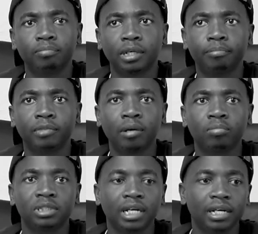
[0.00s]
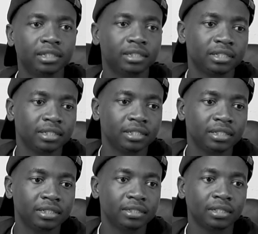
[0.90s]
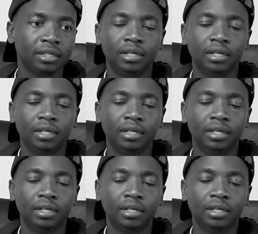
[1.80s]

But I'm talented in this,